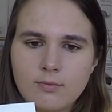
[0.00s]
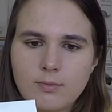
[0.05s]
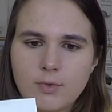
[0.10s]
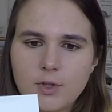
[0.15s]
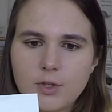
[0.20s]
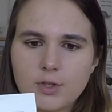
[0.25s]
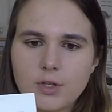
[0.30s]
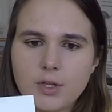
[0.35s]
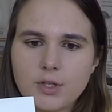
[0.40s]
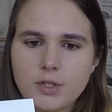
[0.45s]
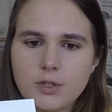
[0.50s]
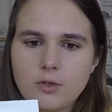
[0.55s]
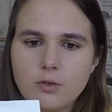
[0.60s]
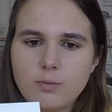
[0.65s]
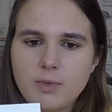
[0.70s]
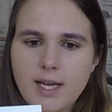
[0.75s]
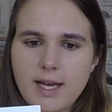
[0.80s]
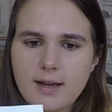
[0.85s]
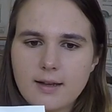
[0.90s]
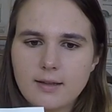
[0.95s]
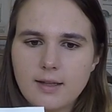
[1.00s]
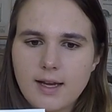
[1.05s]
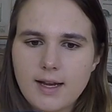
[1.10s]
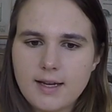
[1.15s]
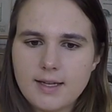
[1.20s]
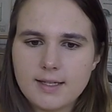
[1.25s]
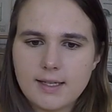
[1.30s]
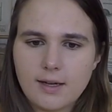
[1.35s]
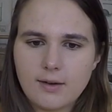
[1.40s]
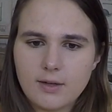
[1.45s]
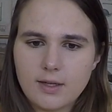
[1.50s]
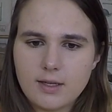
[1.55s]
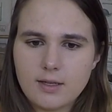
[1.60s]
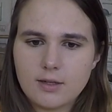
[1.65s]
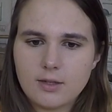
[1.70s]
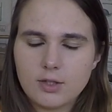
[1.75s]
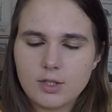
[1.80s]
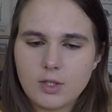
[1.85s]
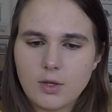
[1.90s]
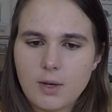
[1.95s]
but there's also a black line down
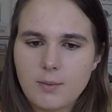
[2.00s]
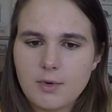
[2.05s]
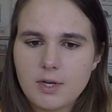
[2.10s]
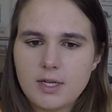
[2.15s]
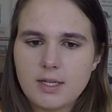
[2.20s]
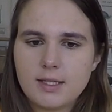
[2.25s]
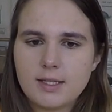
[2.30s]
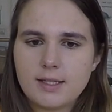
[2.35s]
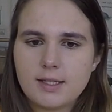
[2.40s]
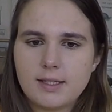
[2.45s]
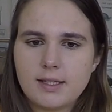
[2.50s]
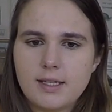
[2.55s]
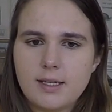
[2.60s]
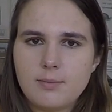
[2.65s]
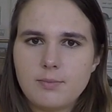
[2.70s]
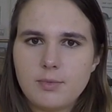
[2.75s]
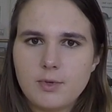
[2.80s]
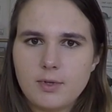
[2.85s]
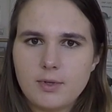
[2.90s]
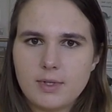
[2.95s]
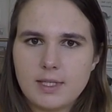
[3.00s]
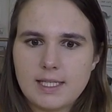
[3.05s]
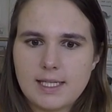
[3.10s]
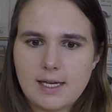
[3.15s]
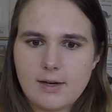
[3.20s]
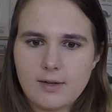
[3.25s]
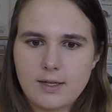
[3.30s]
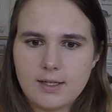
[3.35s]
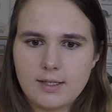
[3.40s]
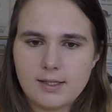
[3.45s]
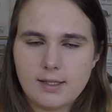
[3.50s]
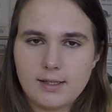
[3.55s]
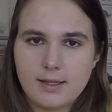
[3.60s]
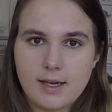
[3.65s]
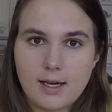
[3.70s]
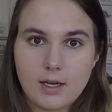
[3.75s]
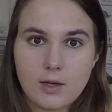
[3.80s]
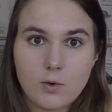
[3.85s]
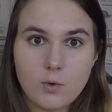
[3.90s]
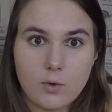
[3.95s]
here, so I'm gonna snip down into
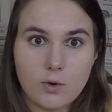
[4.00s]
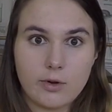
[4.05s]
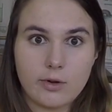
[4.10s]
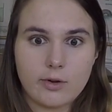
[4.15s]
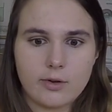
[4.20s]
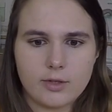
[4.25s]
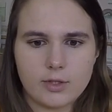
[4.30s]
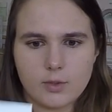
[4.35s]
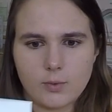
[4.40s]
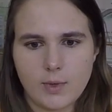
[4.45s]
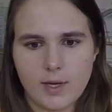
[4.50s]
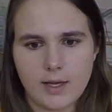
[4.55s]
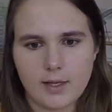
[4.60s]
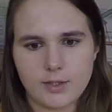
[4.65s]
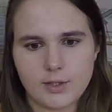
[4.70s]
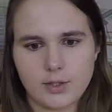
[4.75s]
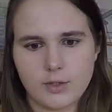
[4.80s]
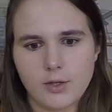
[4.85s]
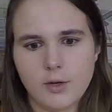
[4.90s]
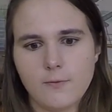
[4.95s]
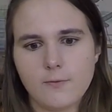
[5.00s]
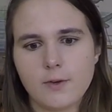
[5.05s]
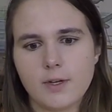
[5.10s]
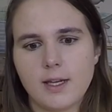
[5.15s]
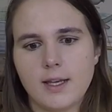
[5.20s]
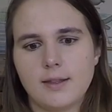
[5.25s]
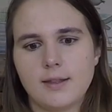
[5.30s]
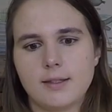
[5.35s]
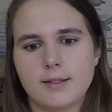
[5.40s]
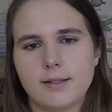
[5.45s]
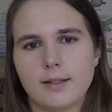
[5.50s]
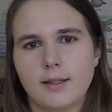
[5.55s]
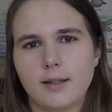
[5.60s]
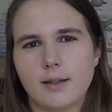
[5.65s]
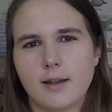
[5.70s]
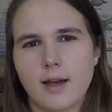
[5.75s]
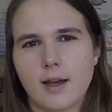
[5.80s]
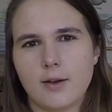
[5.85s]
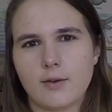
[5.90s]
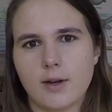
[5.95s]
that corner as well. So don't forget this little
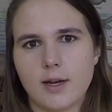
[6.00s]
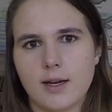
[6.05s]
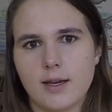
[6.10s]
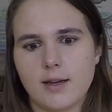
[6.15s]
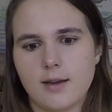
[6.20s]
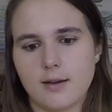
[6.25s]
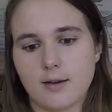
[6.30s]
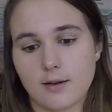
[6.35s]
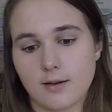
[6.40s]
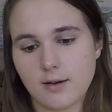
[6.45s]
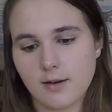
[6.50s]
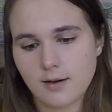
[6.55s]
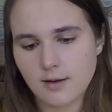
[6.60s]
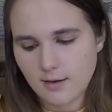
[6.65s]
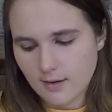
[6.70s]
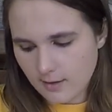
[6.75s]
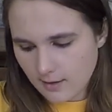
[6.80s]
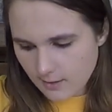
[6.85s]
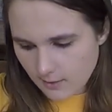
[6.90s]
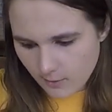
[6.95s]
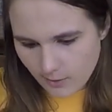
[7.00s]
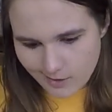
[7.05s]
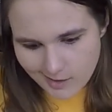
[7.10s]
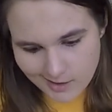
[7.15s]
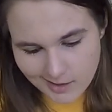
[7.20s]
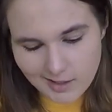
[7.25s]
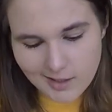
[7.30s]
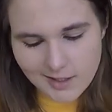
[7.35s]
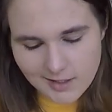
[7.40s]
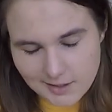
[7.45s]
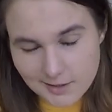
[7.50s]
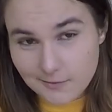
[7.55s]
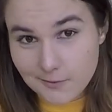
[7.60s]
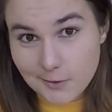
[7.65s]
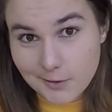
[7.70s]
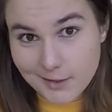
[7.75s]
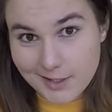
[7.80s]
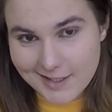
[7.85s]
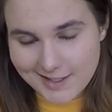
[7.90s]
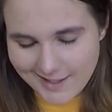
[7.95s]
guy right here. We're gonna need to
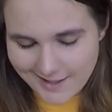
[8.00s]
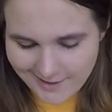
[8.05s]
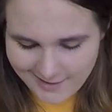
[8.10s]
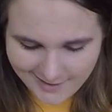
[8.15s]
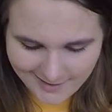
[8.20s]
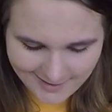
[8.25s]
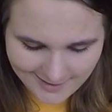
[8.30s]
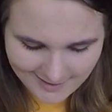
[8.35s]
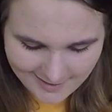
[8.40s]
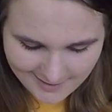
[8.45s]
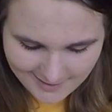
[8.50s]
fold it down.